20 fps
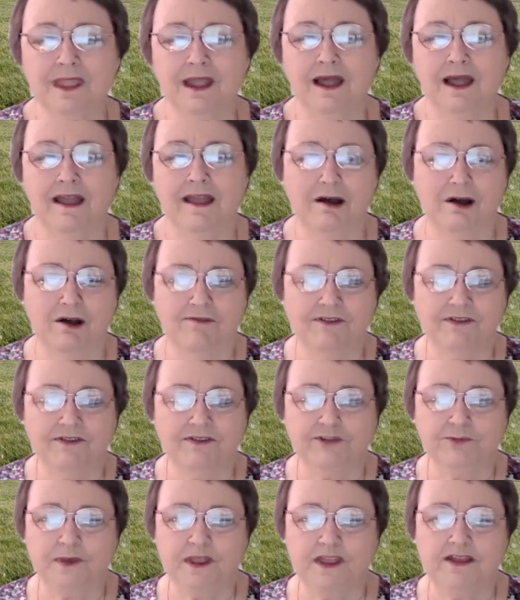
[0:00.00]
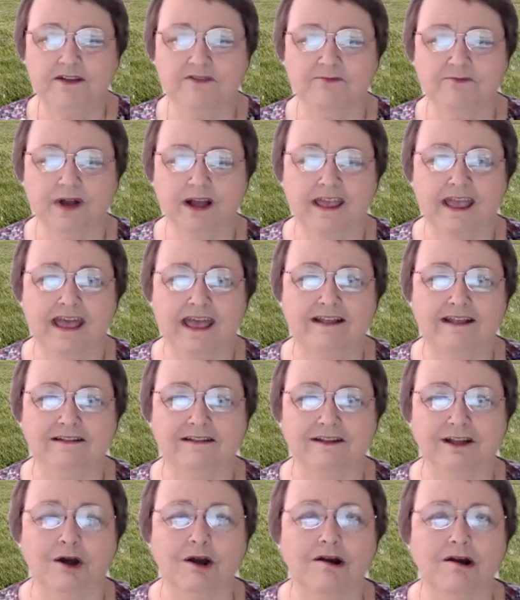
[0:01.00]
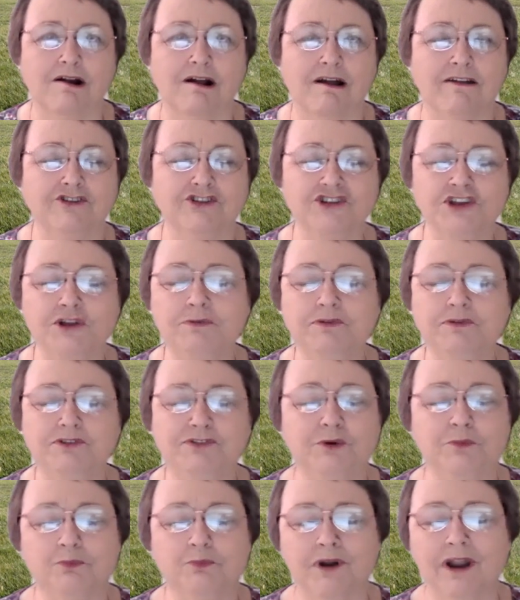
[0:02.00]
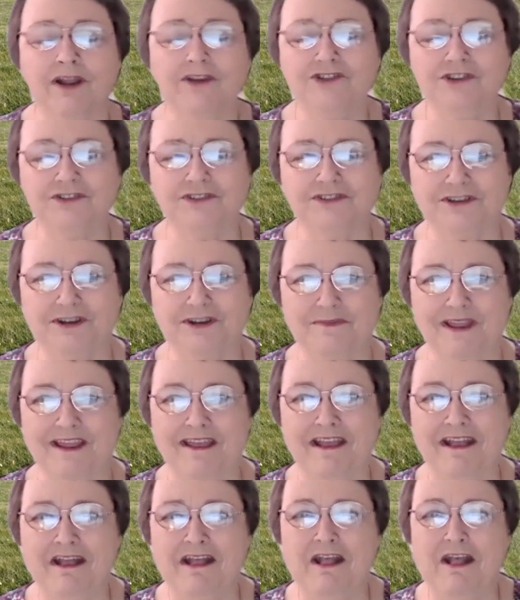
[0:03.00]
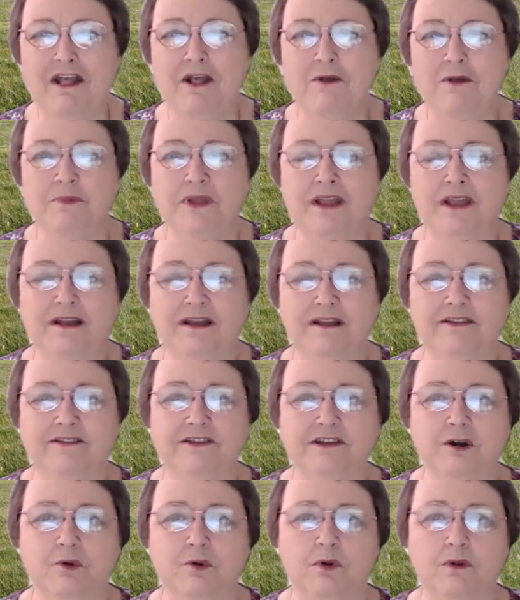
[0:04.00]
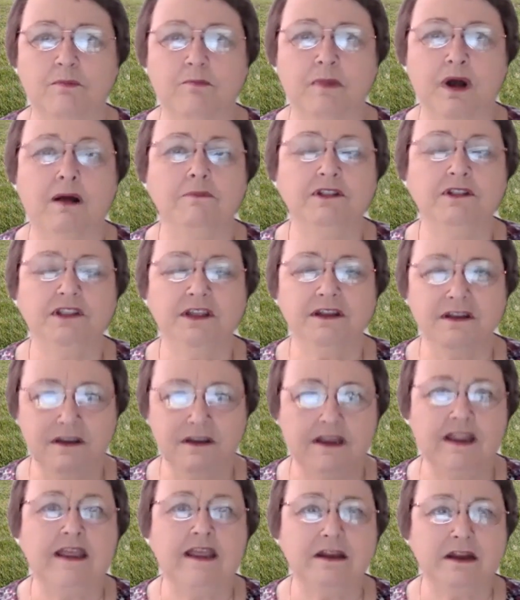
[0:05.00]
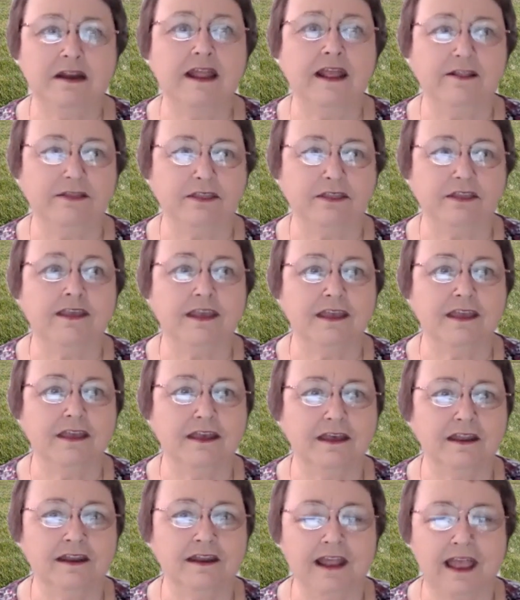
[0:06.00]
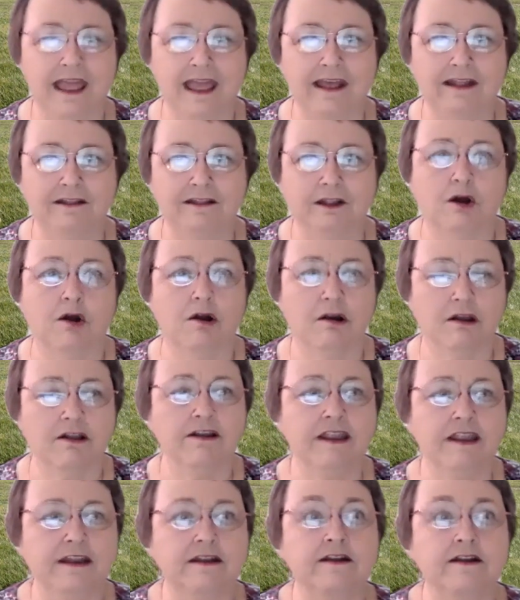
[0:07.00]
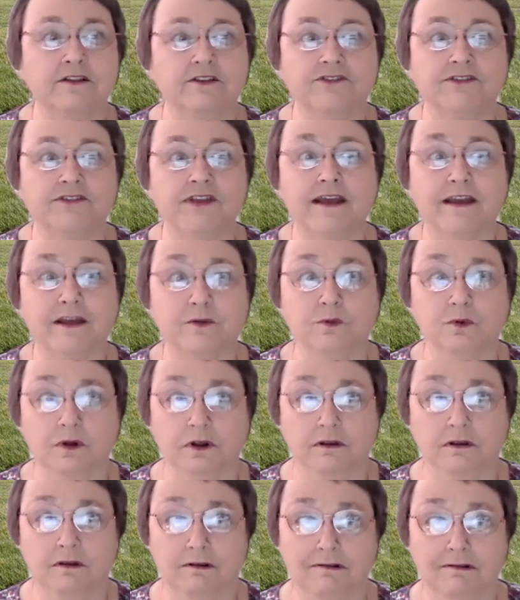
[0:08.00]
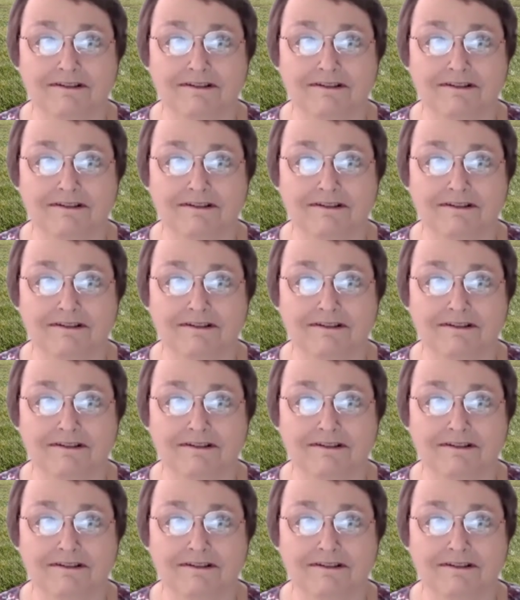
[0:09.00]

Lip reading: I often speak of my Aunt Laura, and she was so precious to me because, when mom didn't need an eighth kid, Aunt Laura needed a second one.